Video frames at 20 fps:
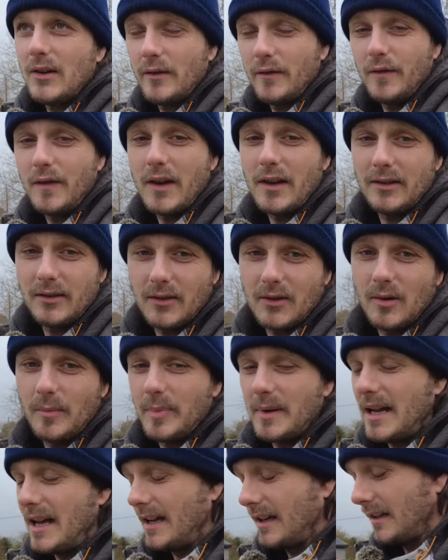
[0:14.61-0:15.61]
I first got
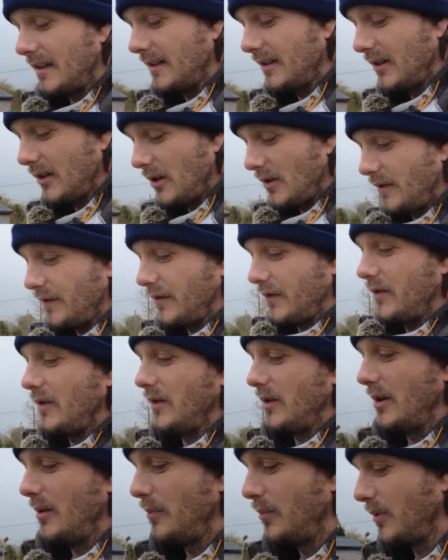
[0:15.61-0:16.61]
back after
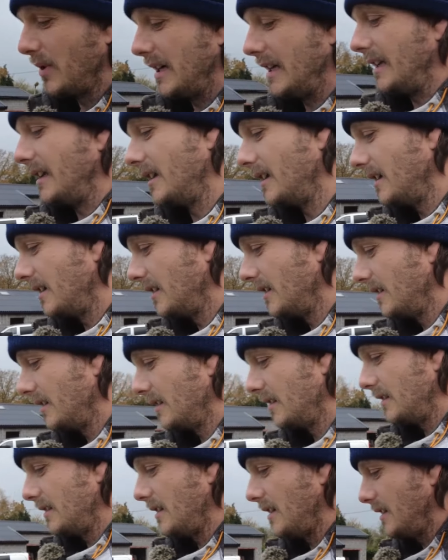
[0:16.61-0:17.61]
a break
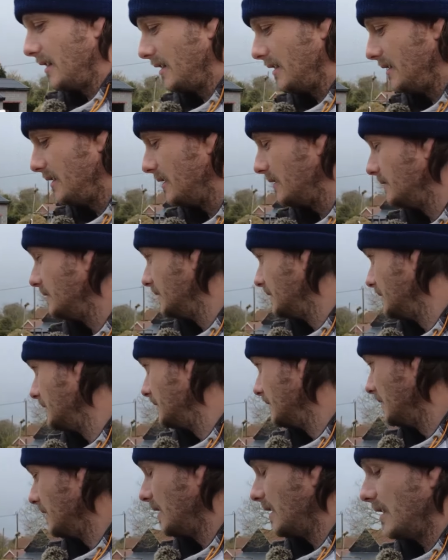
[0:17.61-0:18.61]
down in London,
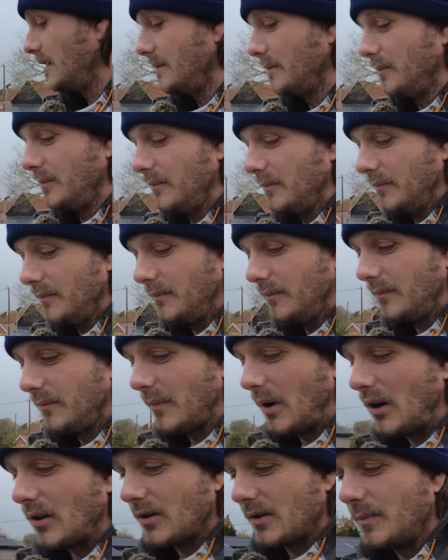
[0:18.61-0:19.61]

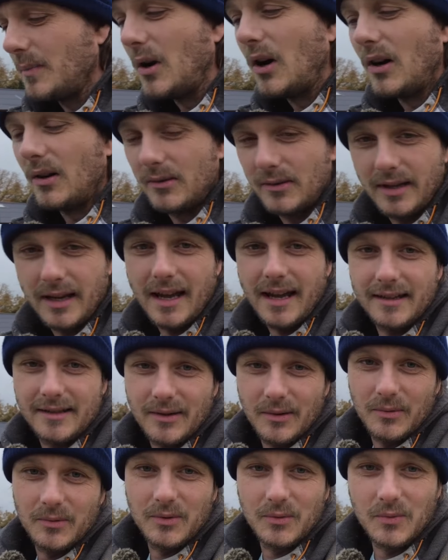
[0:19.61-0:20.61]
I smiled
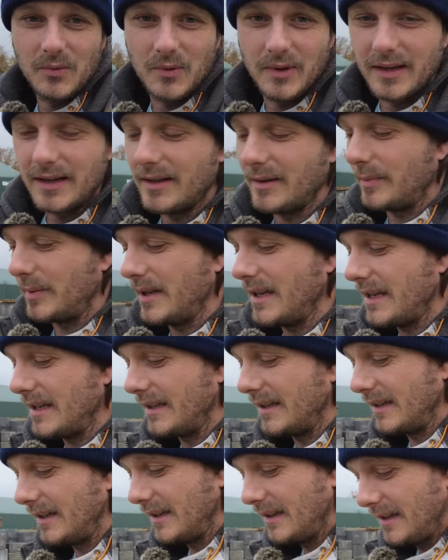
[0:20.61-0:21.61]
as I was walking up here,
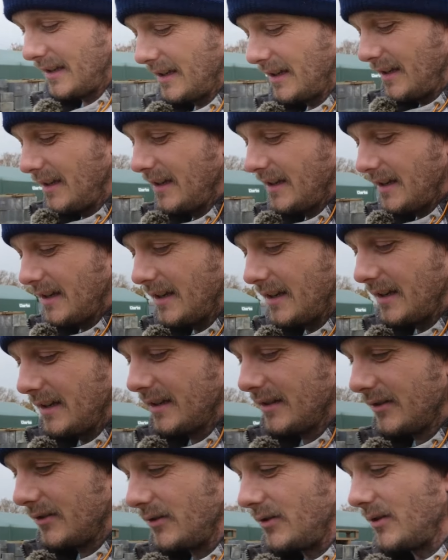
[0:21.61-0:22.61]

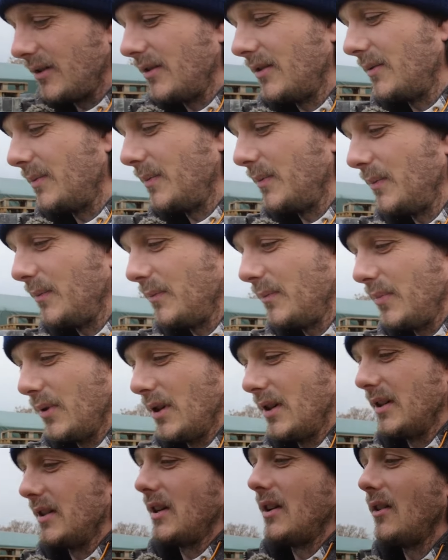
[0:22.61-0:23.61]
just
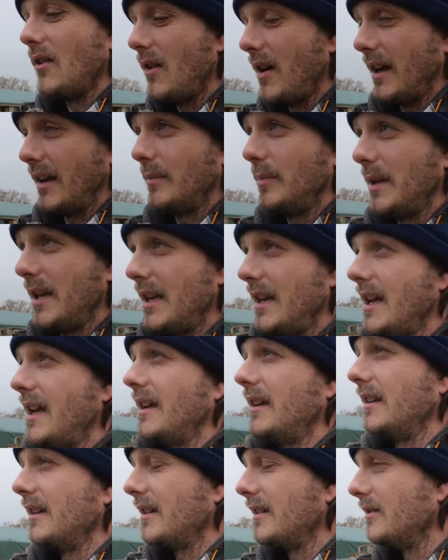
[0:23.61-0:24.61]
because I like being
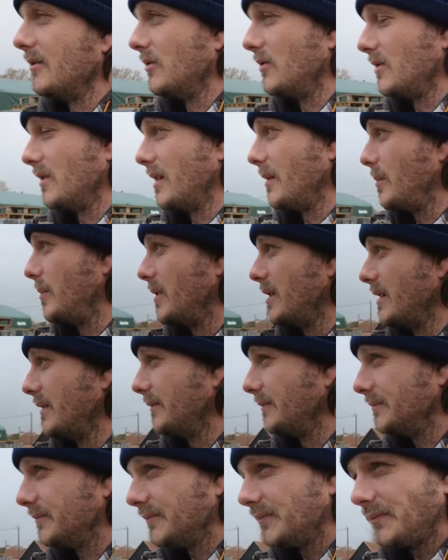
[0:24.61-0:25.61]
out in the countryside. But
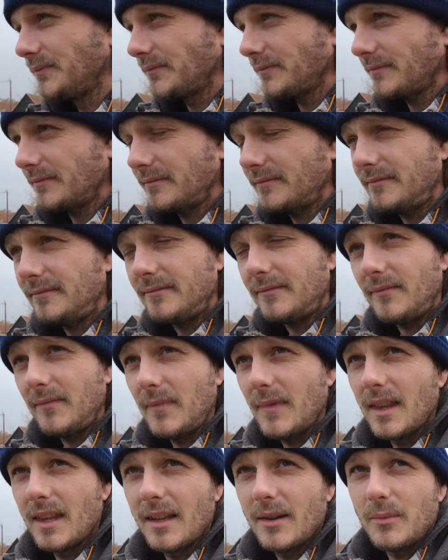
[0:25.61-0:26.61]

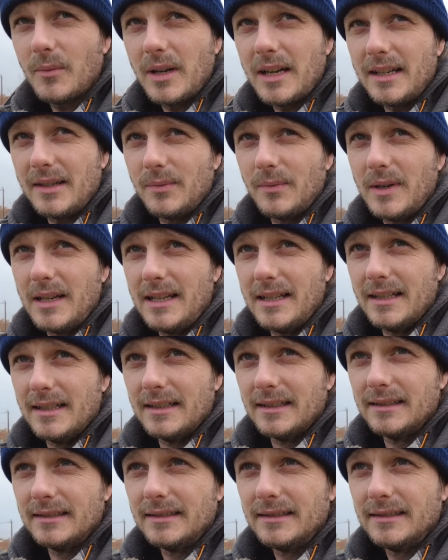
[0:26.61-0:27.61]
when it's
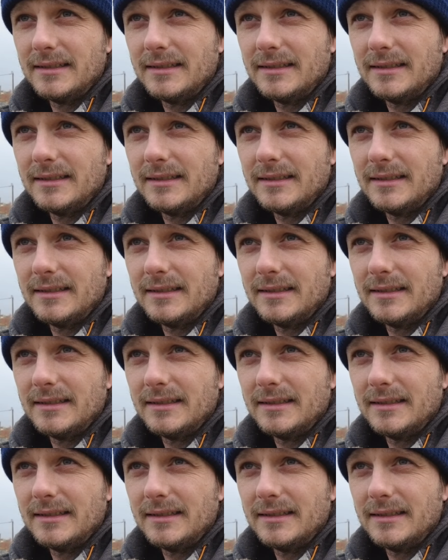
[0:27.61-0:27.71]
winter,